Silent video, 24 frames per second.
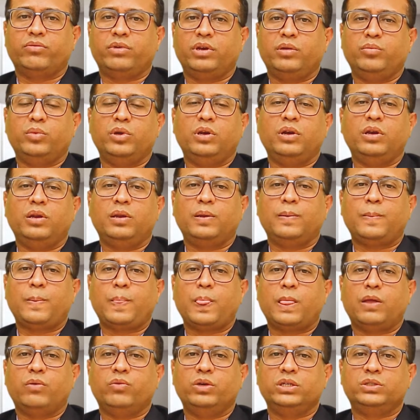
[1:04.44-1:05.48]
available,
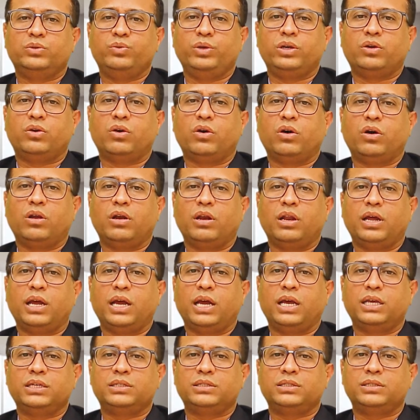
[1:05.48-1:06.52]
which we call
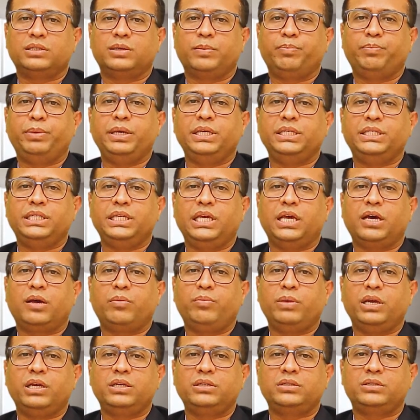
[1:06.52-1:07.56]
as
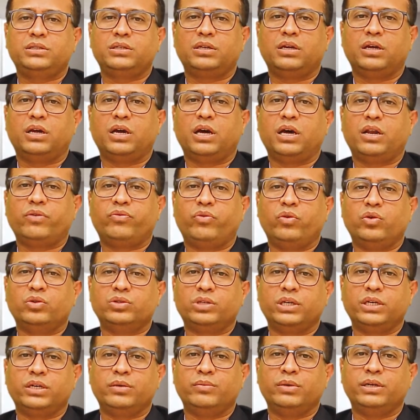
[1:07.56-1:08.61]
PCR based or flow
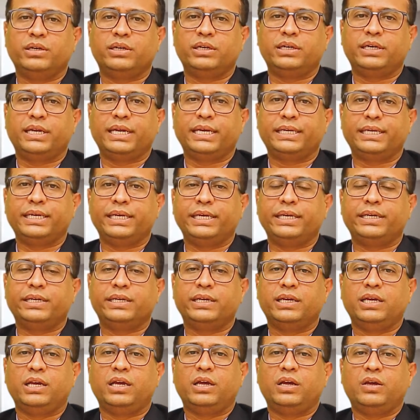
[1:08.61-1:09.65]
cytometry technique,
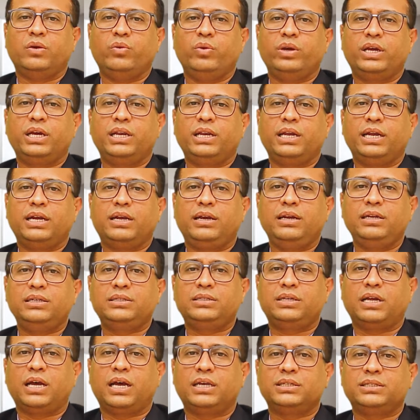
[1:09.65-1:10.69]
we can at
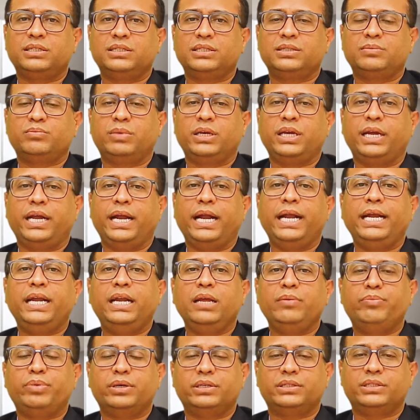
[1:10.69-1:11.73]
least assess by
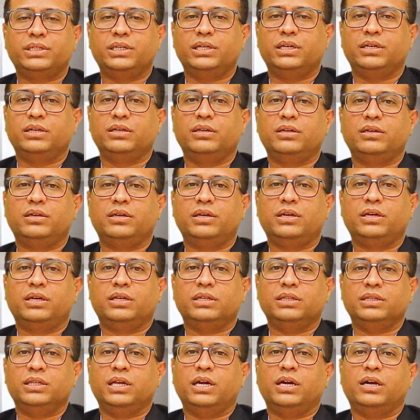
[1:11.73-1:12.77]
80%
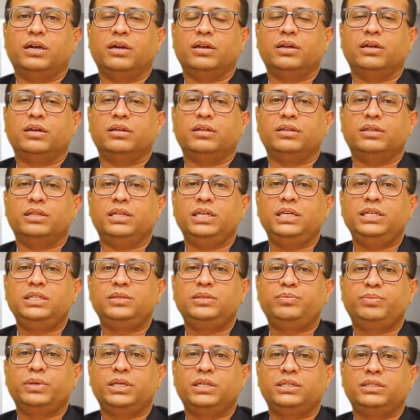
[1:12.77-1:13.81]
that
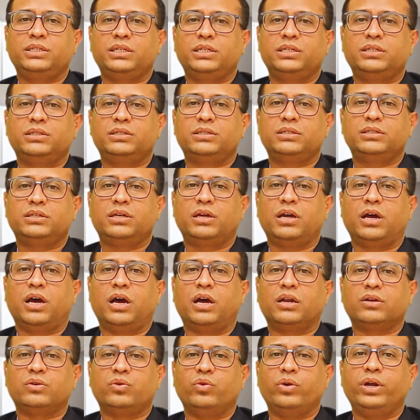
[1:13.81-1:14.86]
these patients
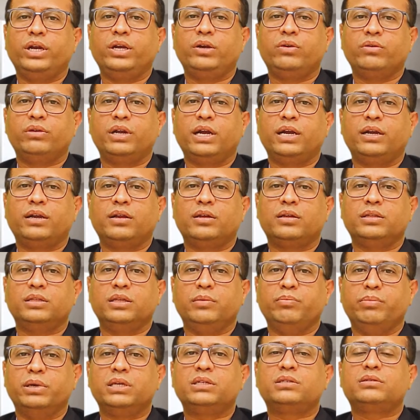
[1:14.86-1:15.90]
are going to get
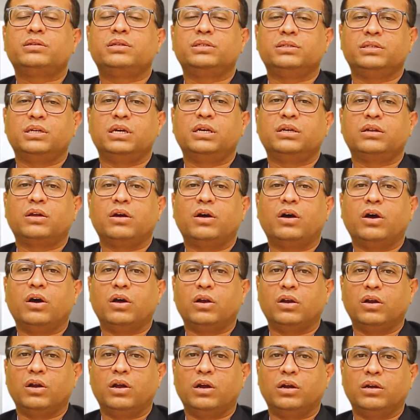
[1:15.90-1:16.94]
the best result
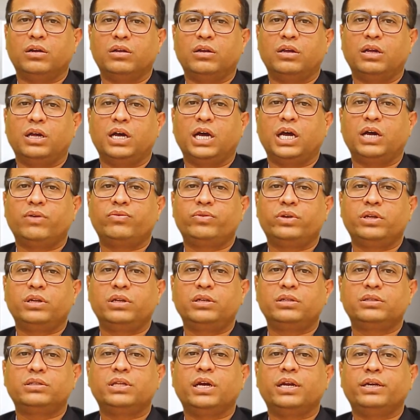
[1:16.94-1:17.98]
or not
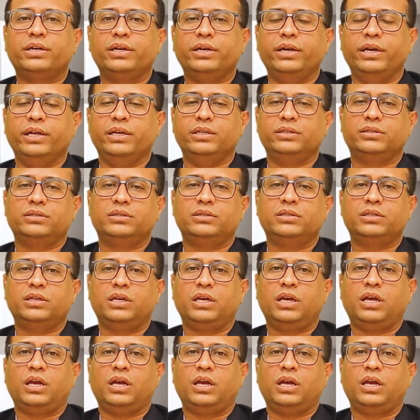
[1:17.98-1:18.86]
after 30 days.